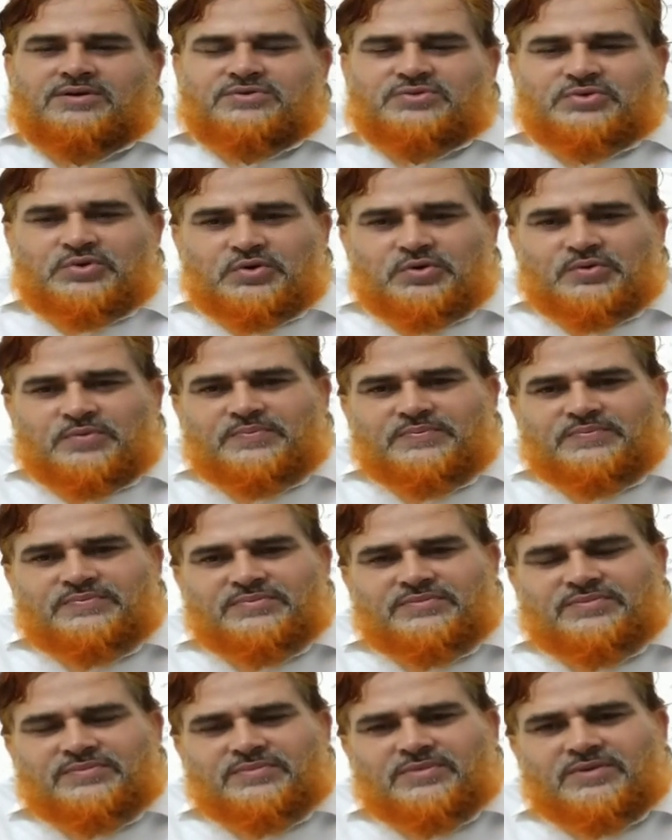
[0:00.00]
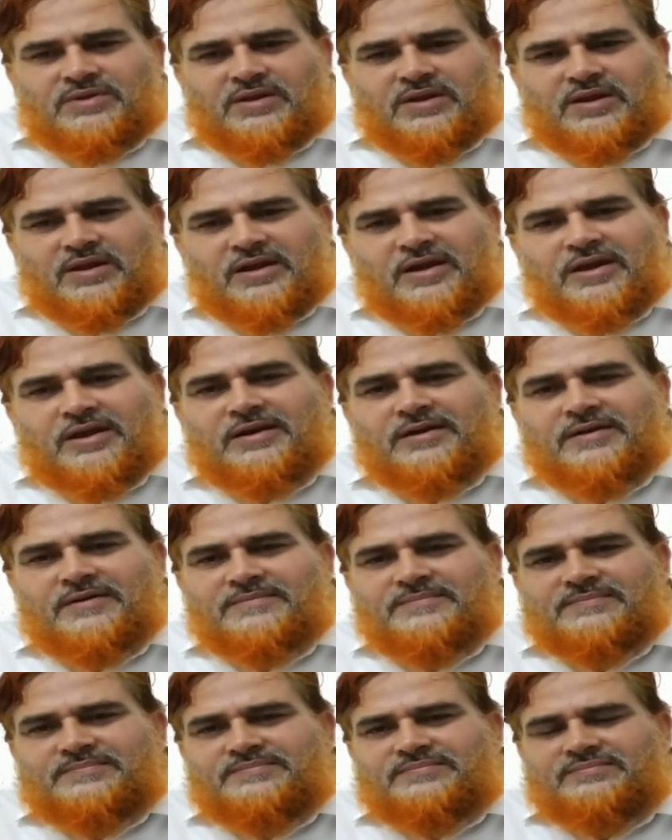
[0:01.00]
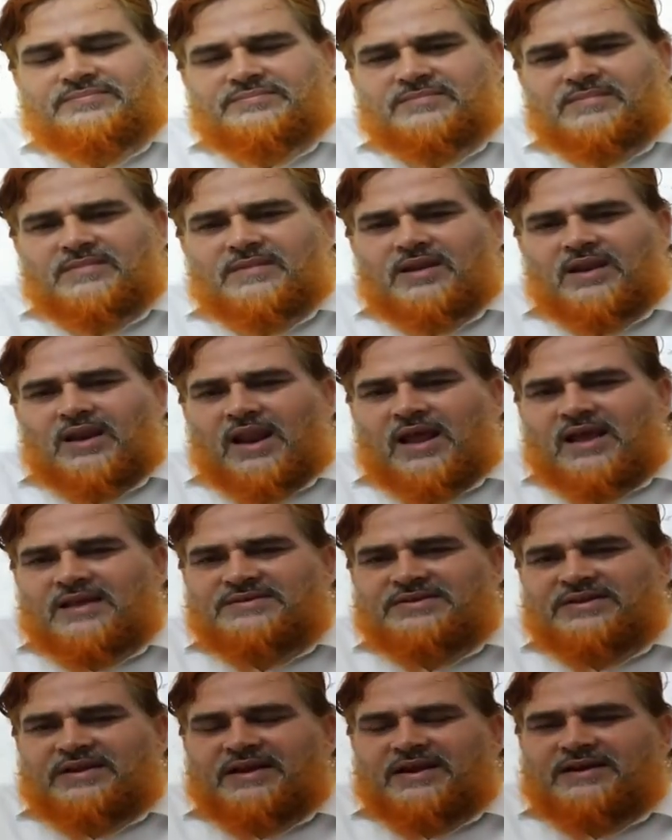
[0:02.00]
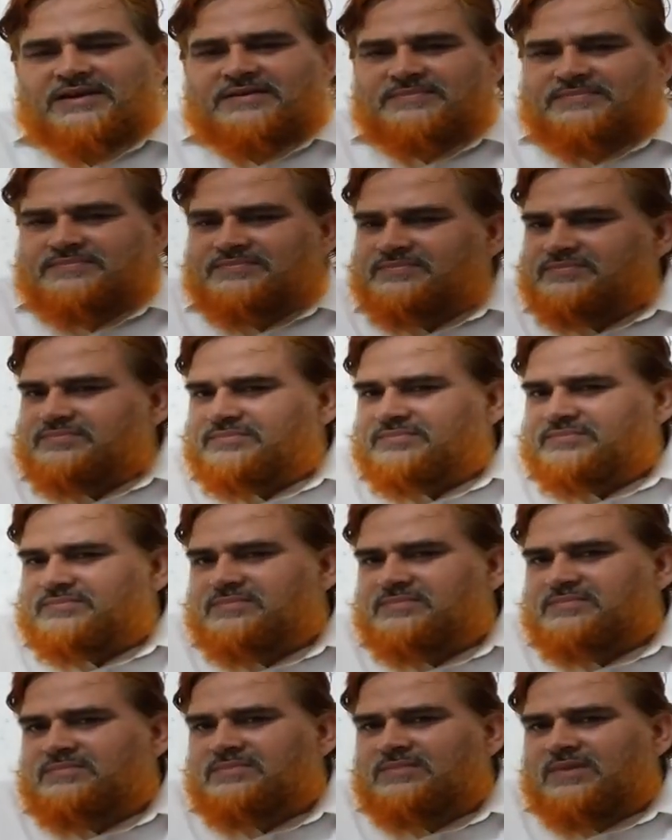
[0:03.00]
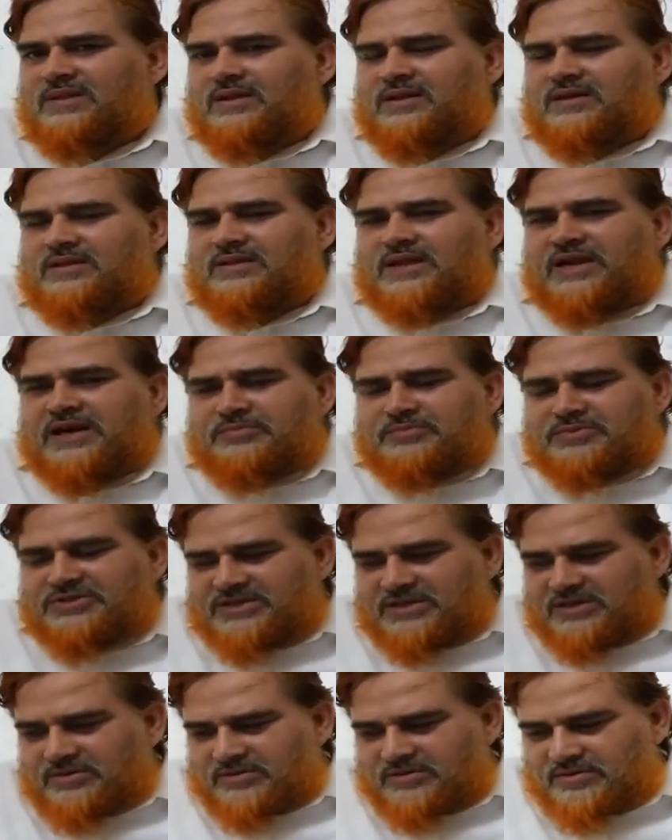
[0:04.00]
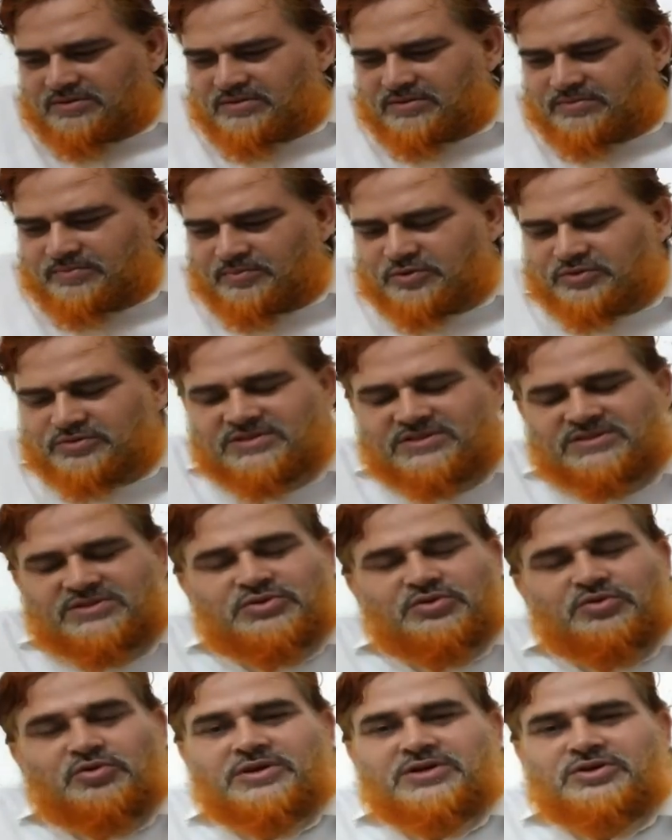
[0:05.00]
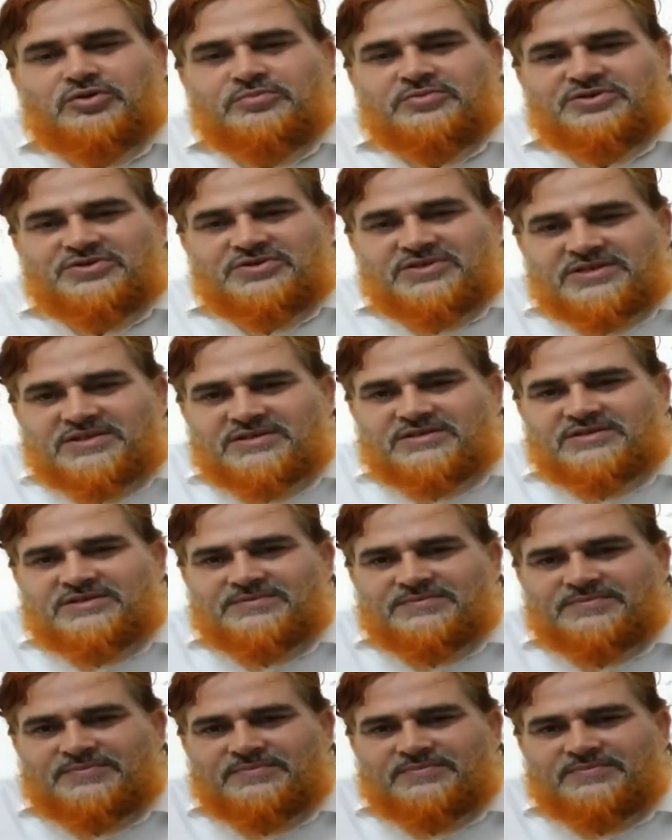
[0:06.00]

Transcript: So in last decade, the admission process is going to be changed.